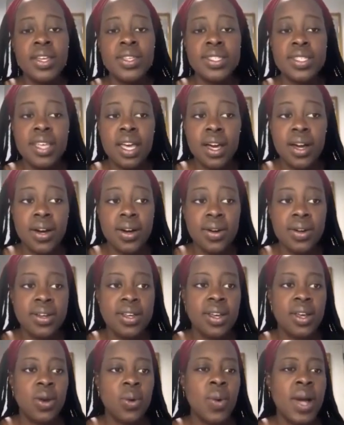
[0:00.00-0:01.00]
So
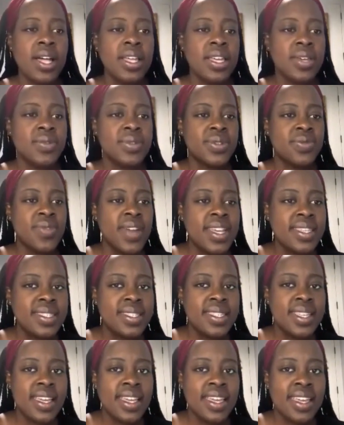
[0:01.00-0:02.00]
while he was
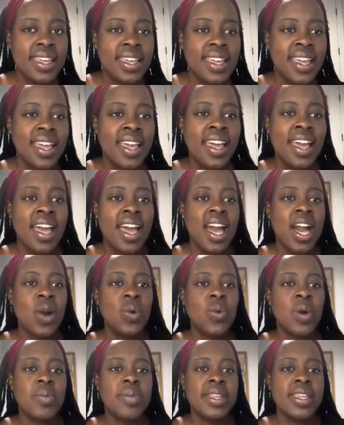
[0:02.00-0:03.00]
resting,
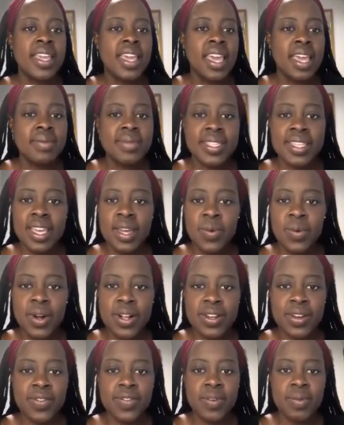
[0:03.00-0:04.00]
a woman came to get
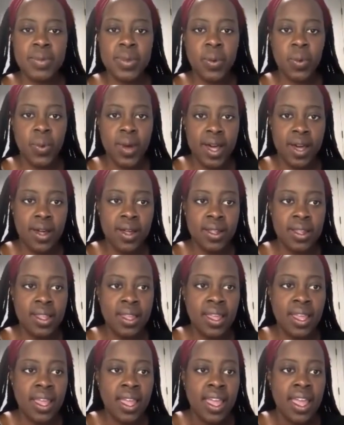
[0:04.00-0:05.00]
water from the well,
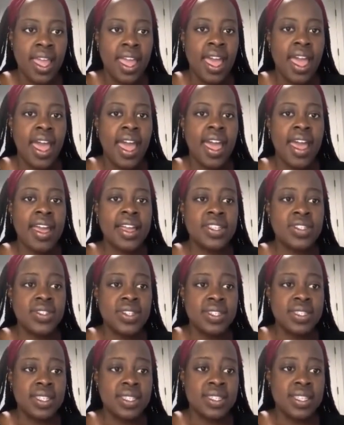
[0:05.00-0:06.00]
and
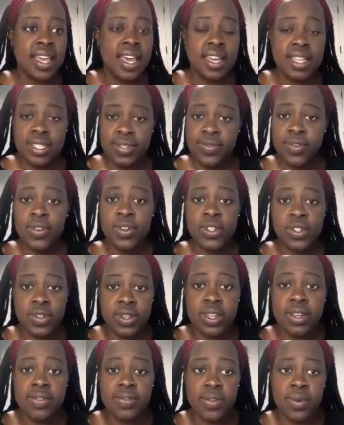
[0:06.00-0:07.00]
Jesus asked for a
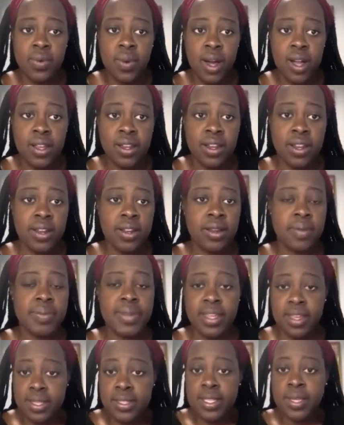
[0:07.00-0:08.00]
drink of the water
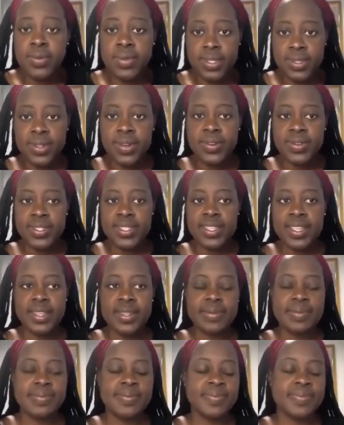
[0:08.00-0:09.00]
because he was
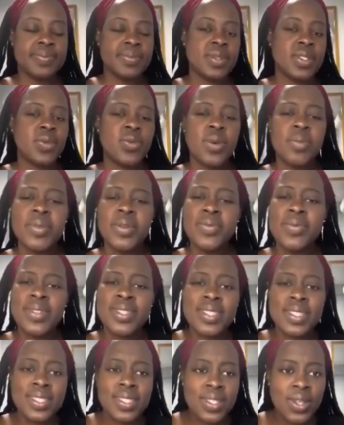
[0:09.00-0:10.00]
thirsty. The woman
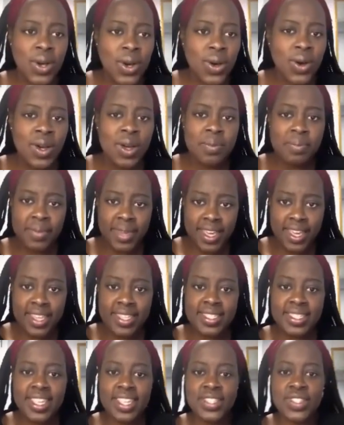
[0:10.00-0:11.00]
was so
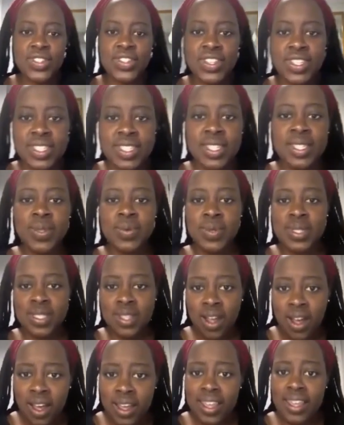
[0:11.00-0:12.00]
amazed that Jesus was
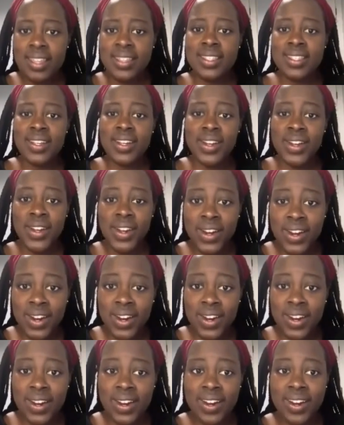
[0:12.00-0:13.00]
talking to
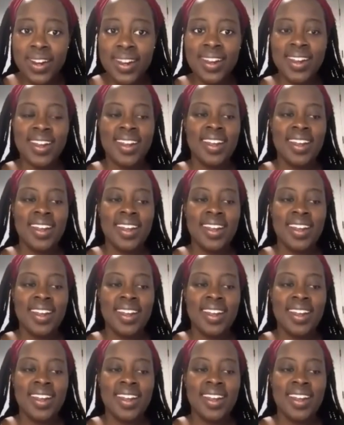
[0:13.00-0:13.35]
her.